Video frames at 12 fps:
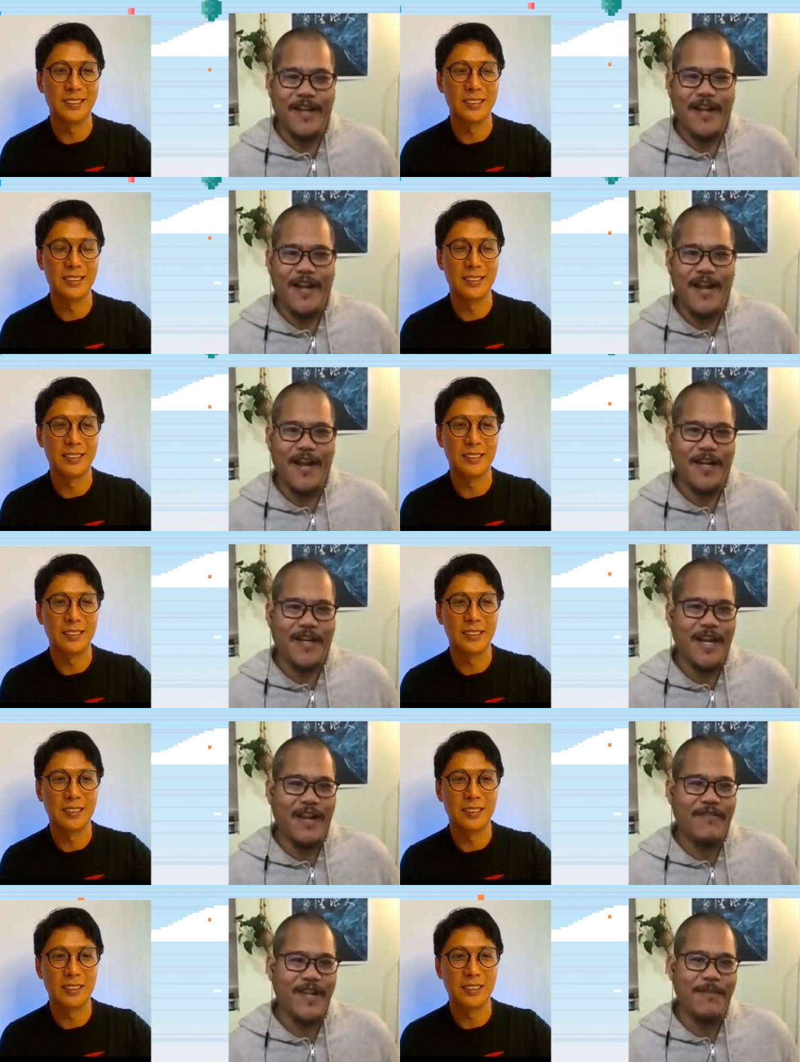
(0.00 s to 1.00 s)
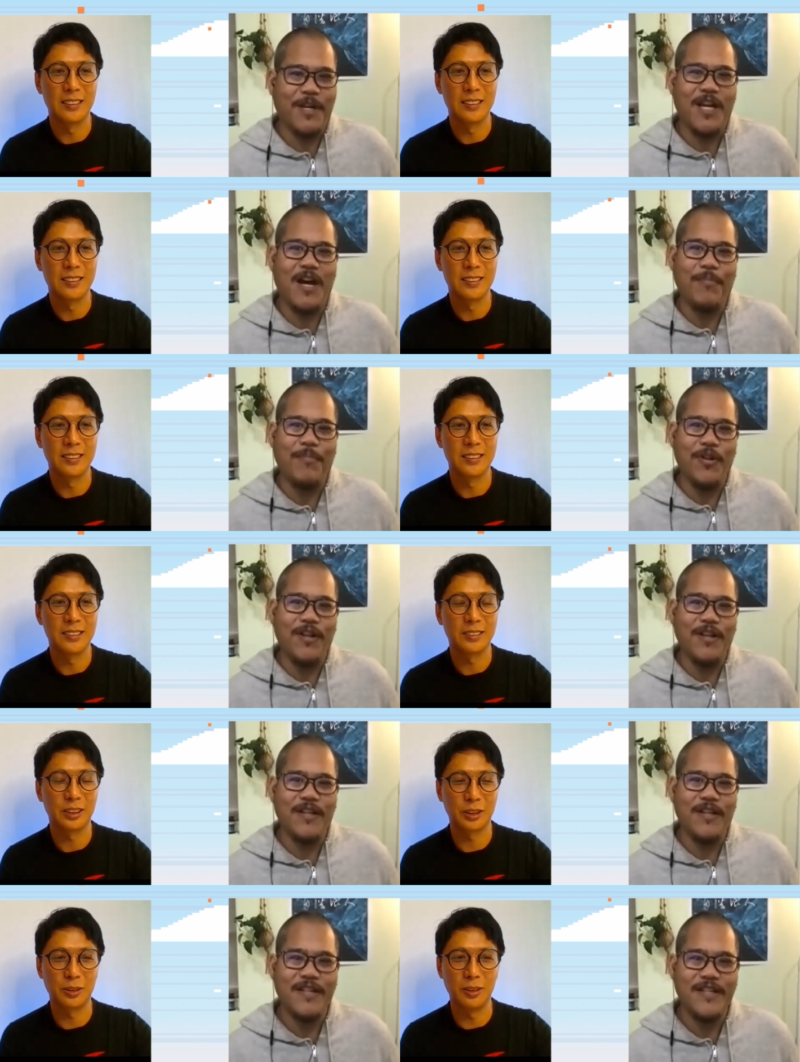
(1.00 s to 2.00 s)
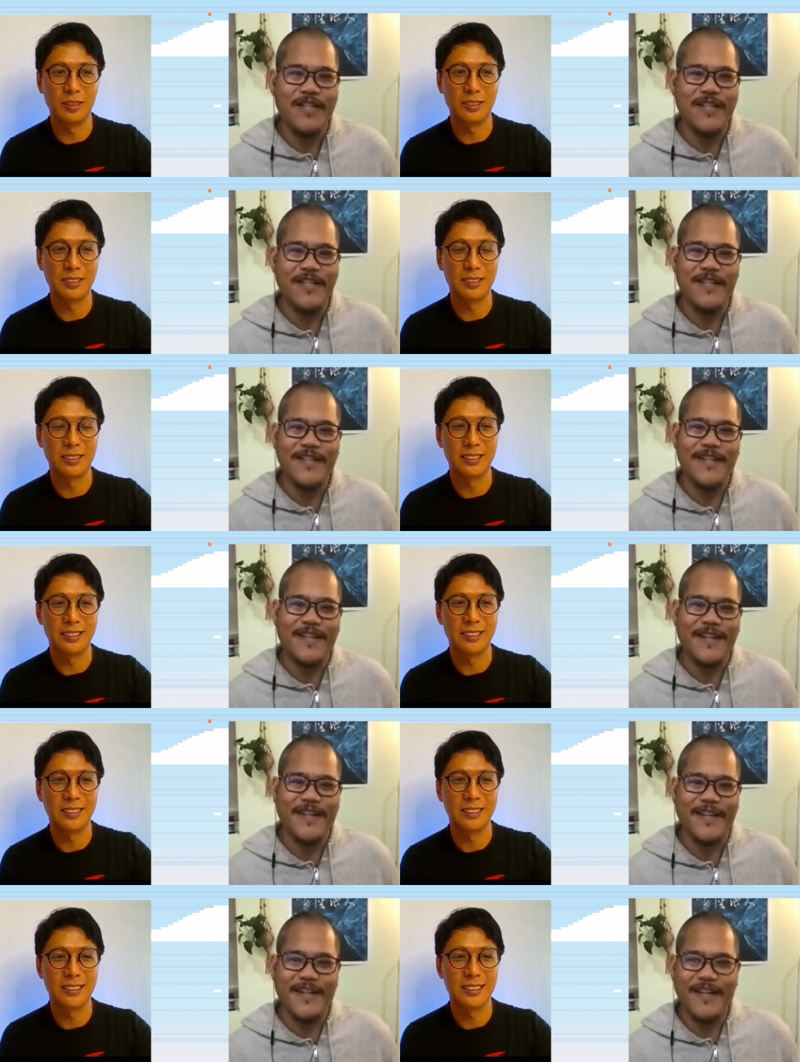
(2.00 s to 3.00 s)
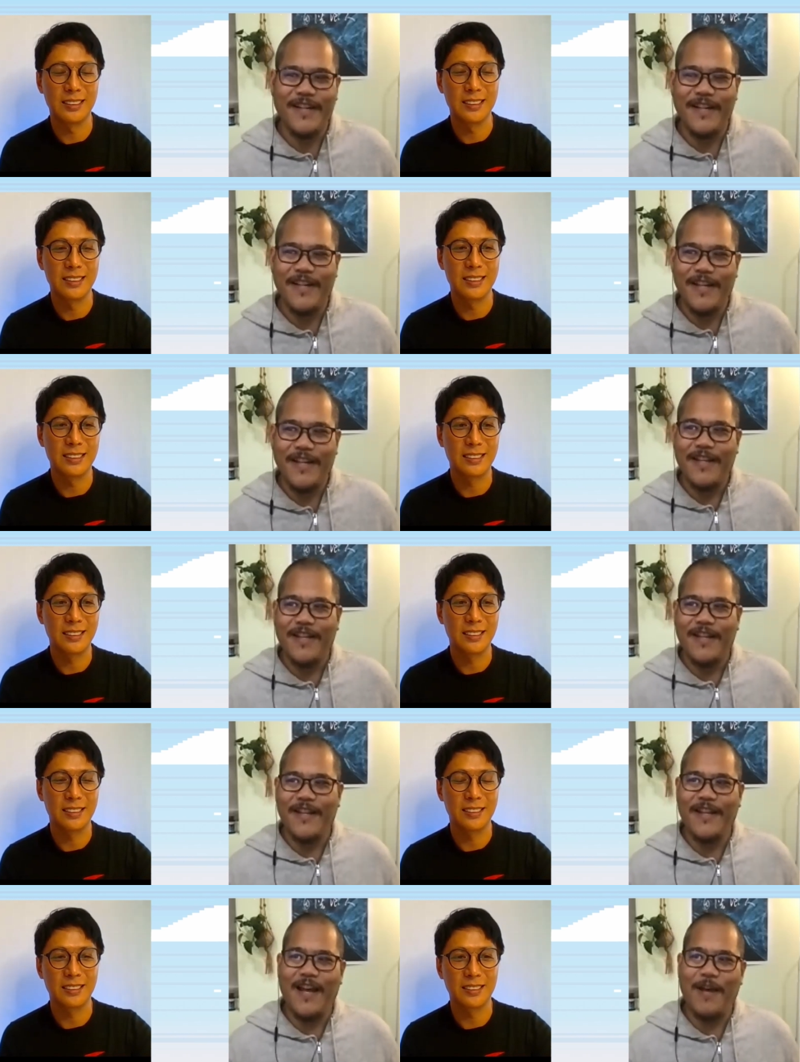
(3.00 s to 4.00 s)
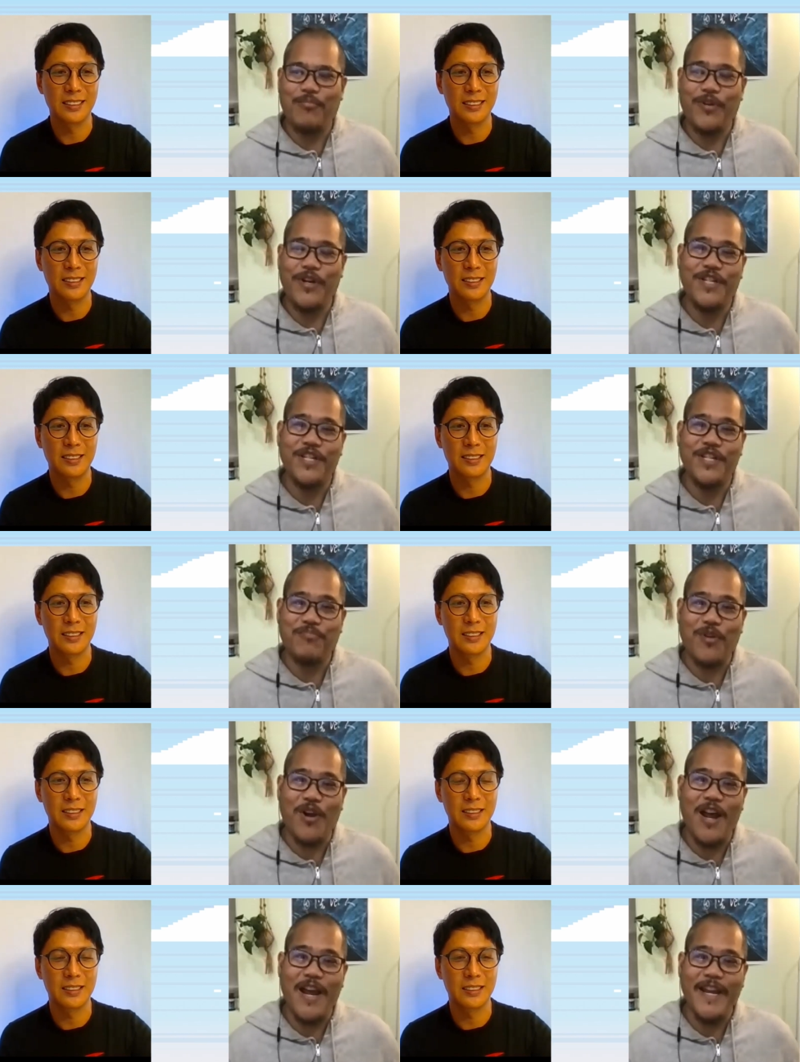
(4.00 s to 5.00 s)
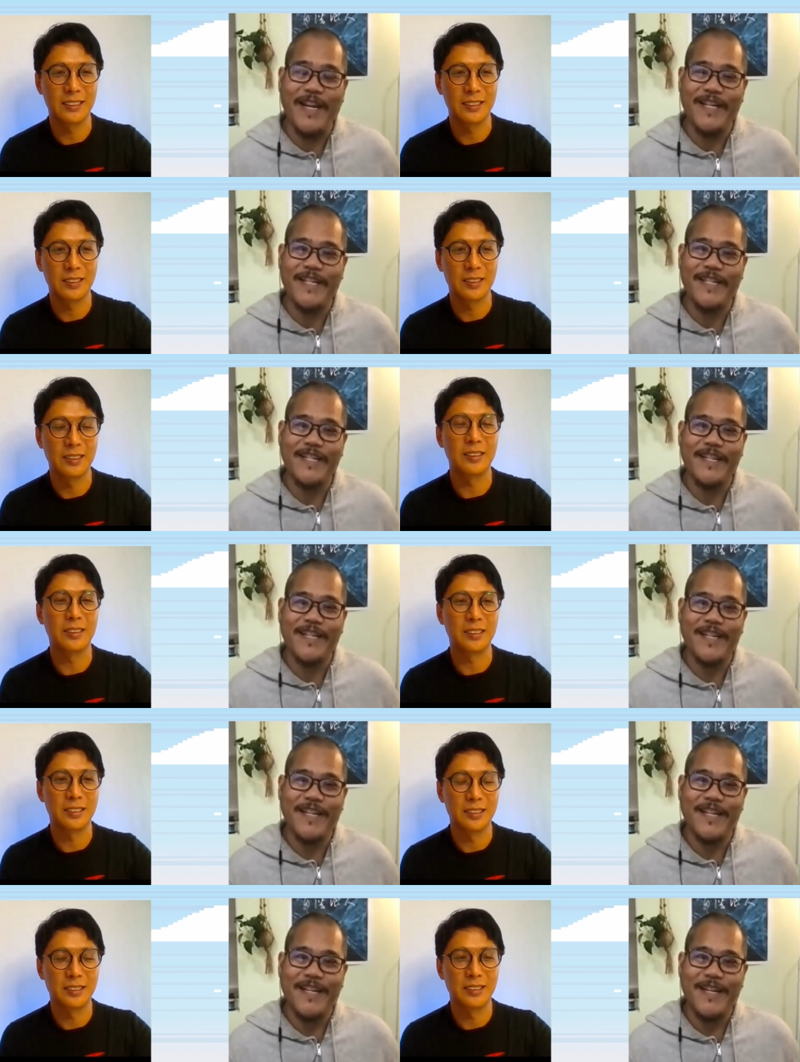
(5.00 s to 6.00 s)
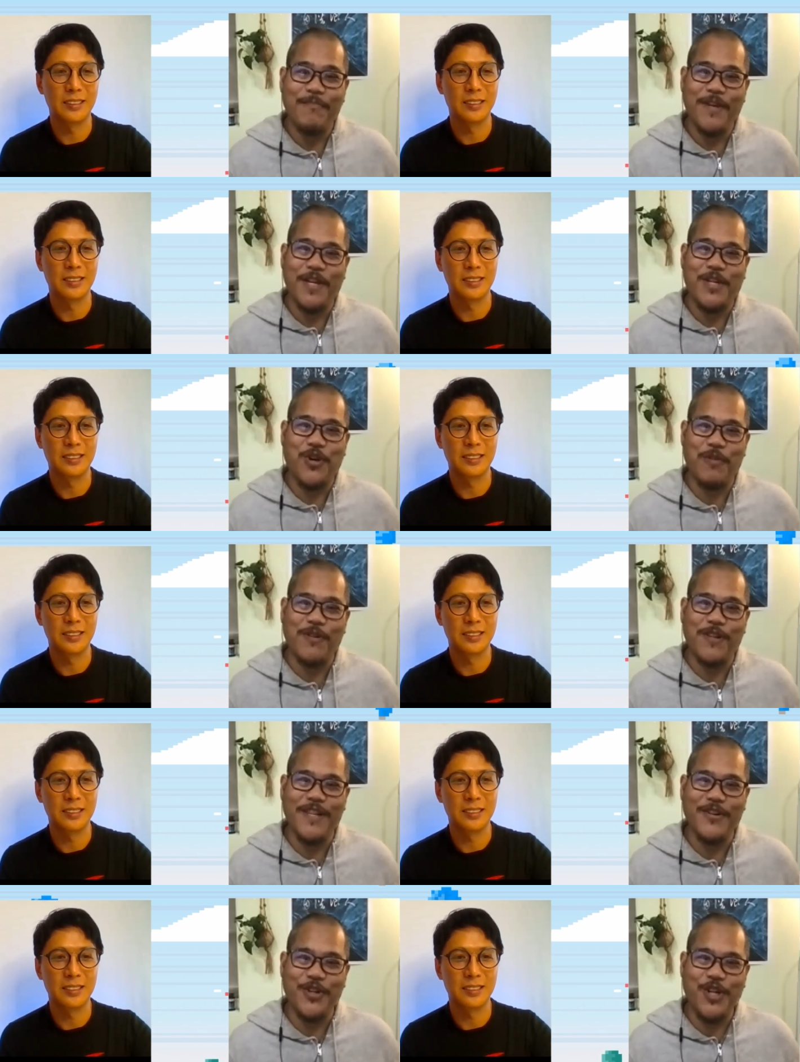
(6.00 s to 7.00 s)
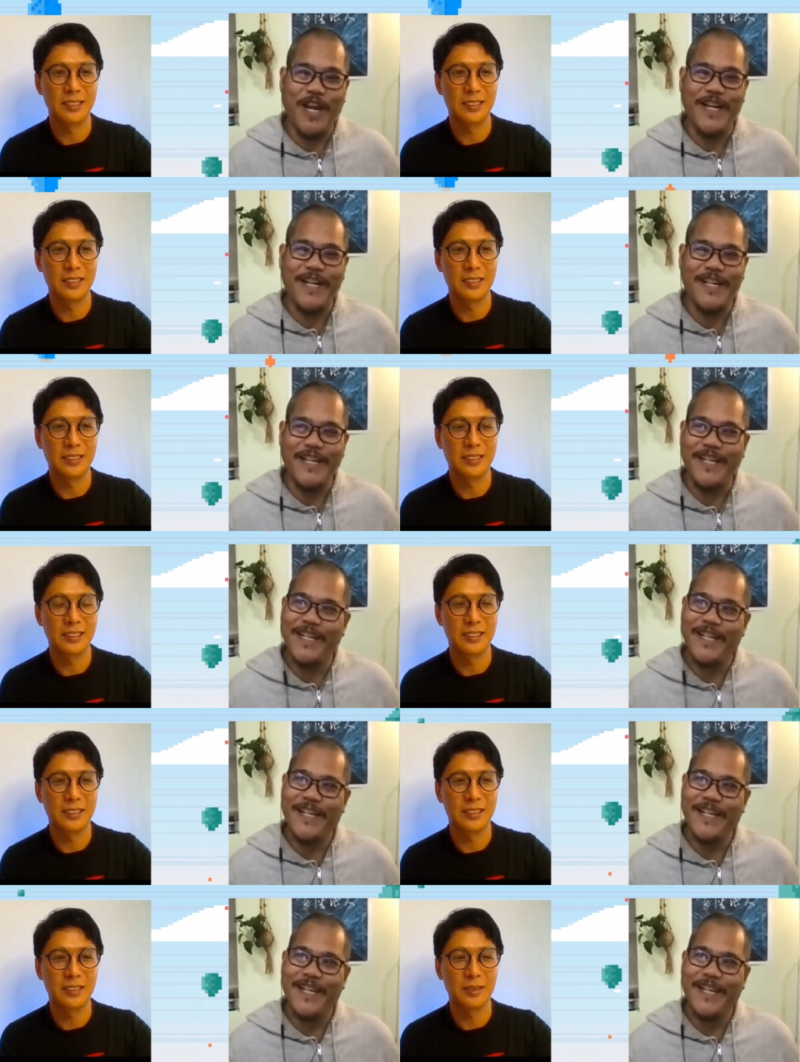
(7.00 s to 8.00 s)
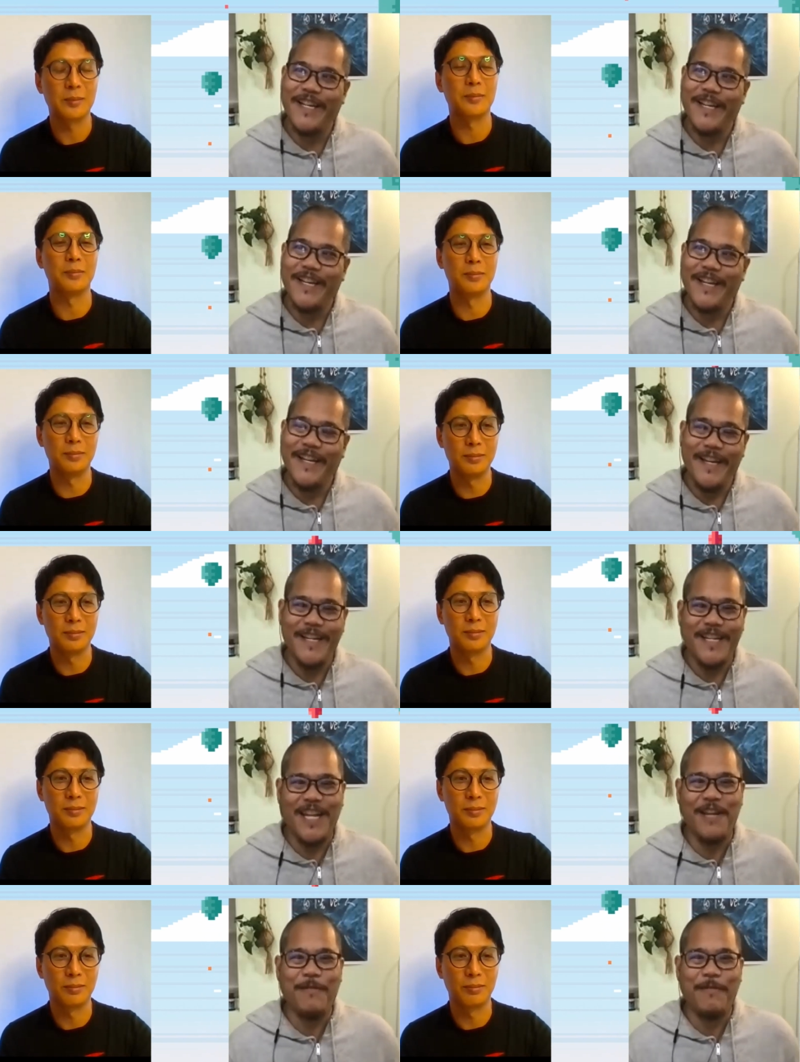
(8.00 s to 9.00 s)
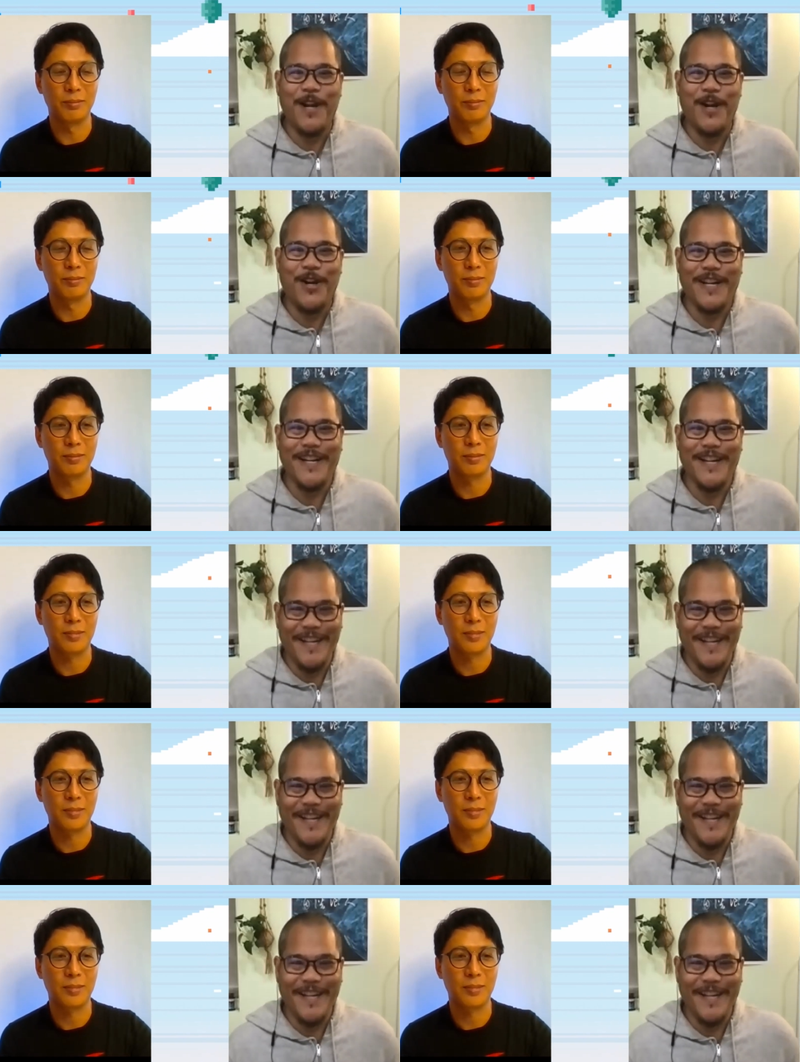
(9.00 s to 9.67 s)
Speaker 1: Uh, can I name a couple? Sure. Uh, Princess Bride, Big Trouble Little China, mm-hmm. and Team America.